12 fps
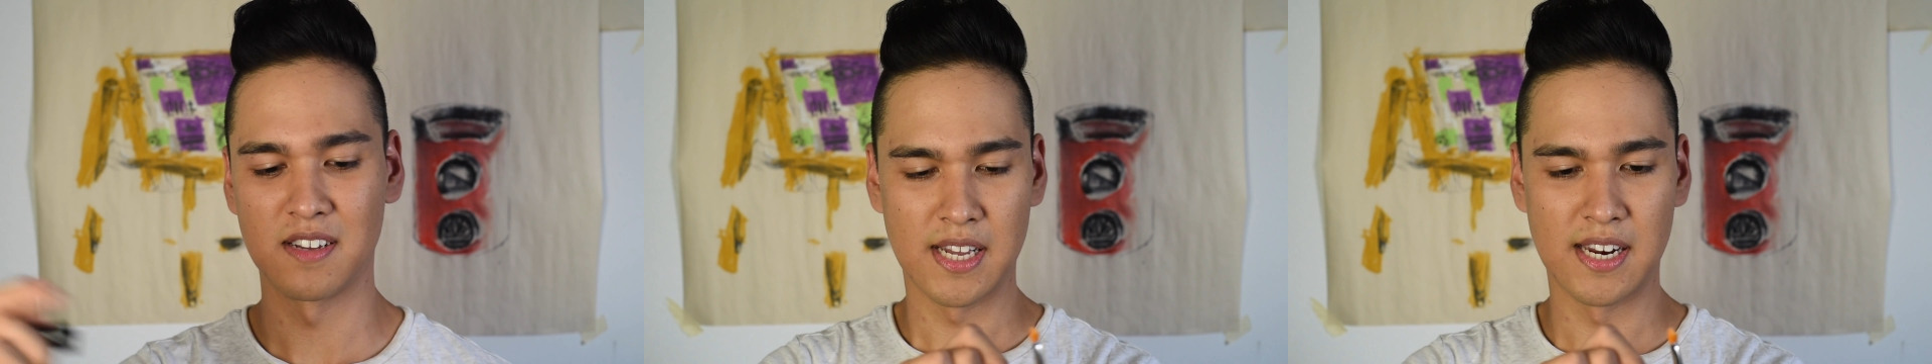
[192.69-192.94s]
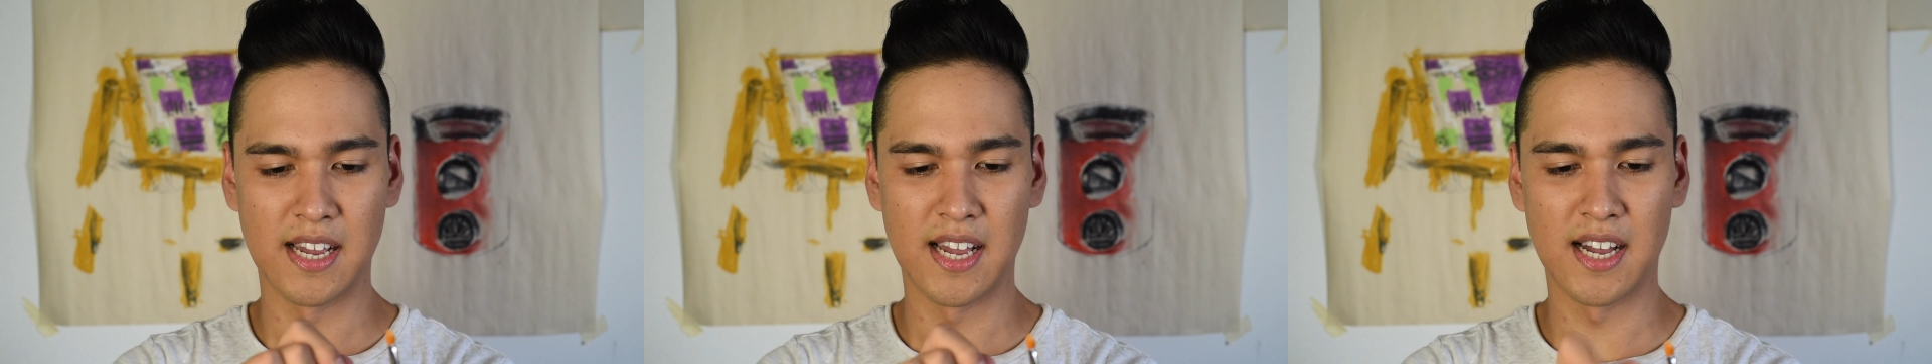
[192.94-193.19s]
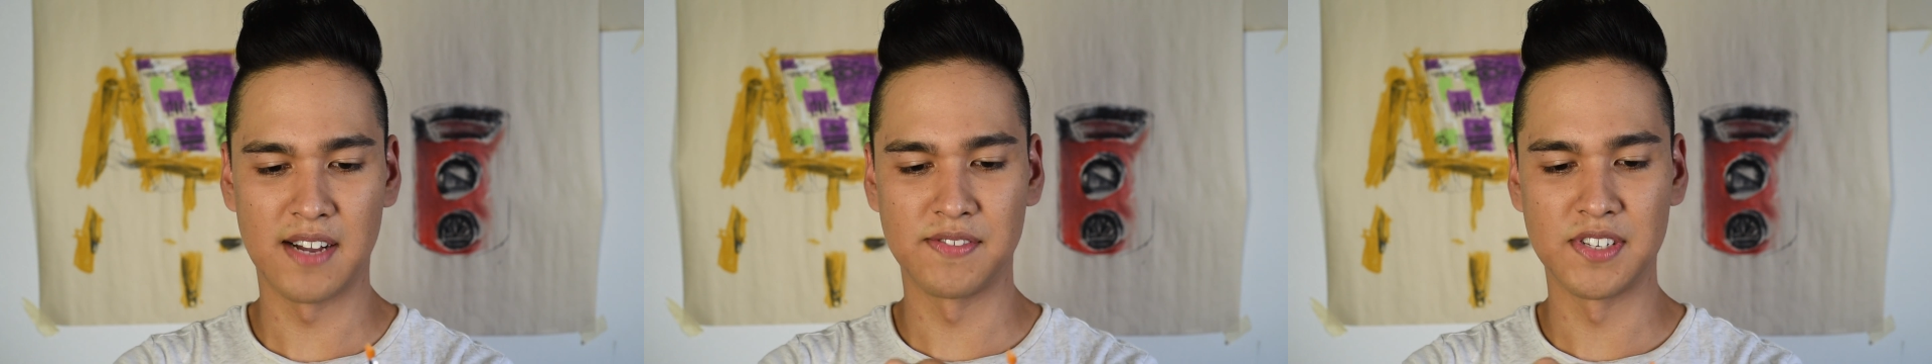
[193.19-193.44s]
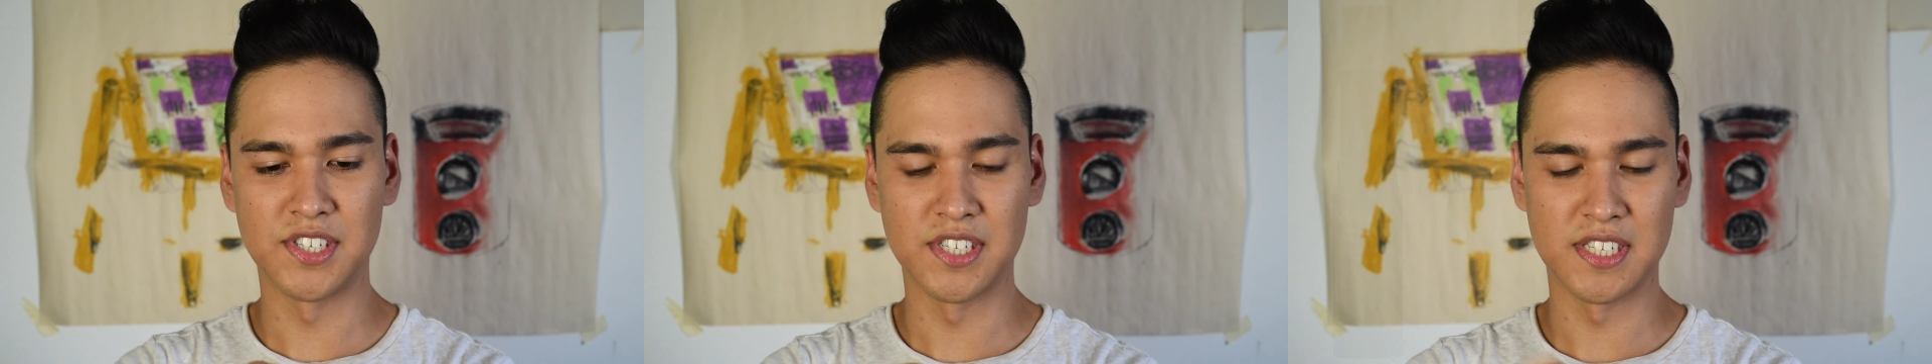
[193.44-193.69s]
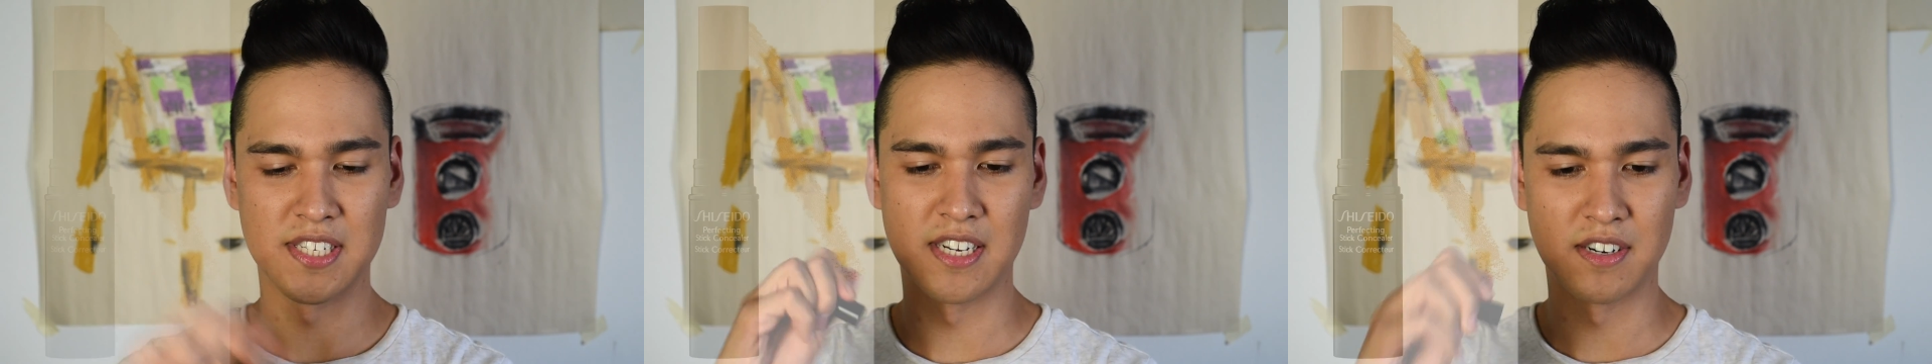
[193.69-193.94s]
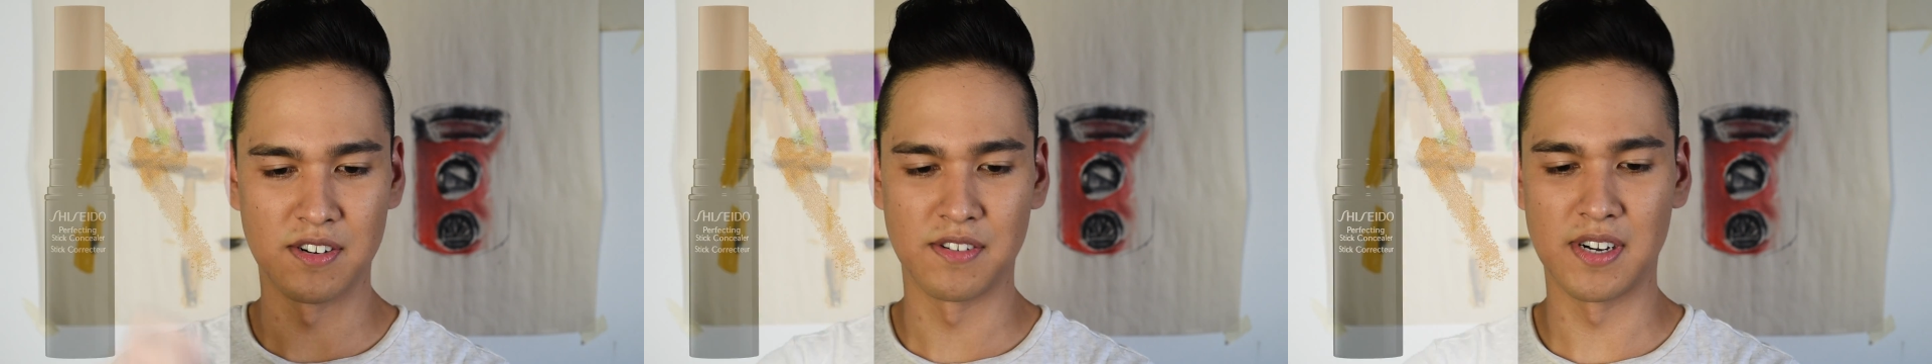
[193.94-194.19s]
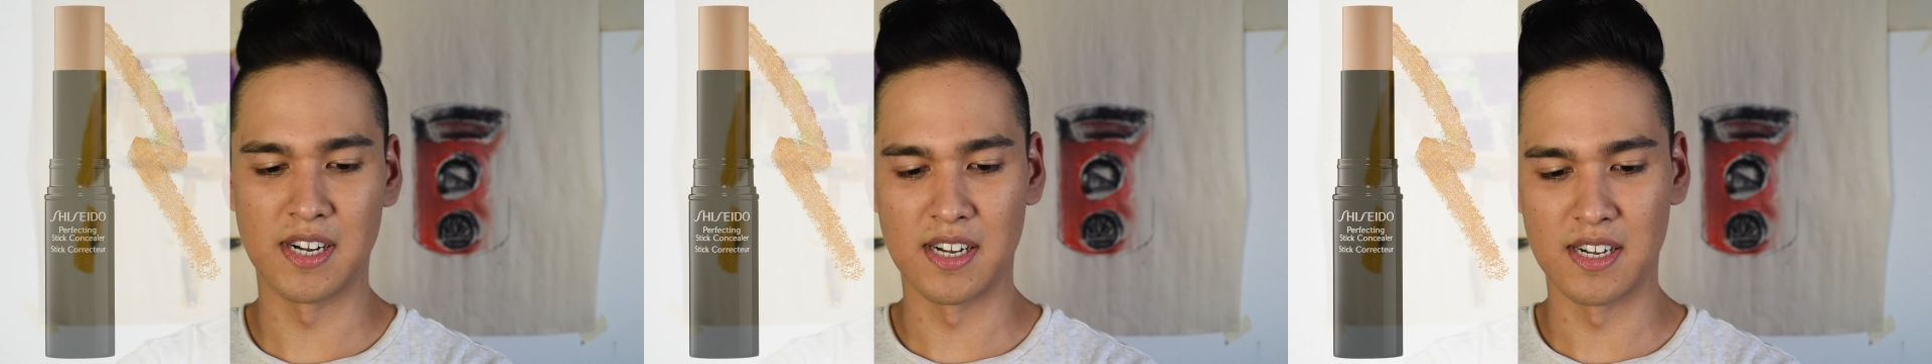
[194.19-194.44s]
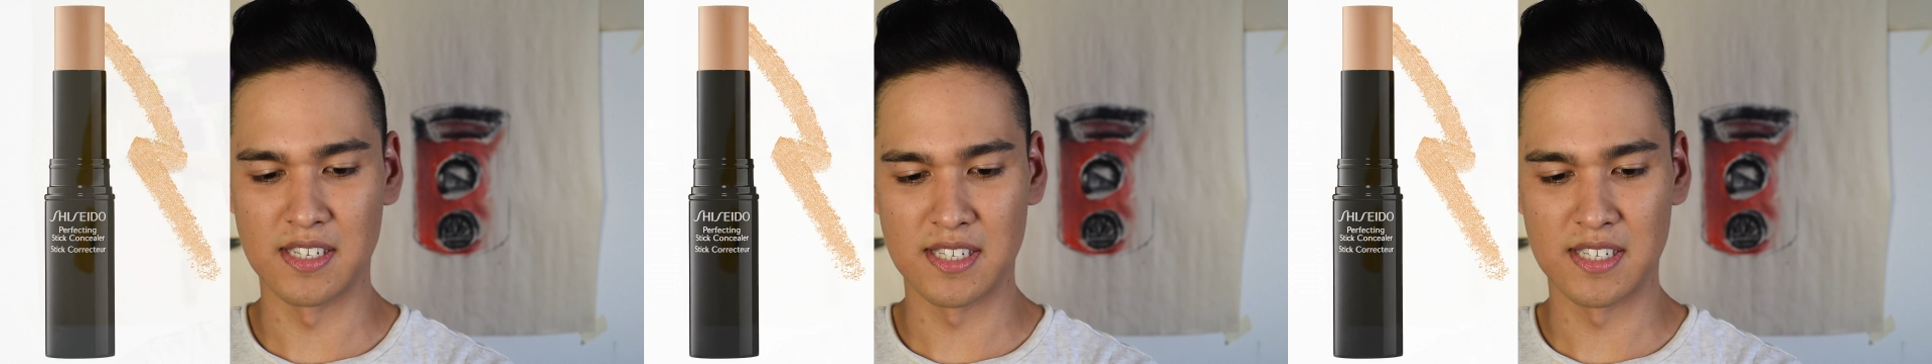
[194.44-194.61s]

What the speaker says: And I have the Shiseido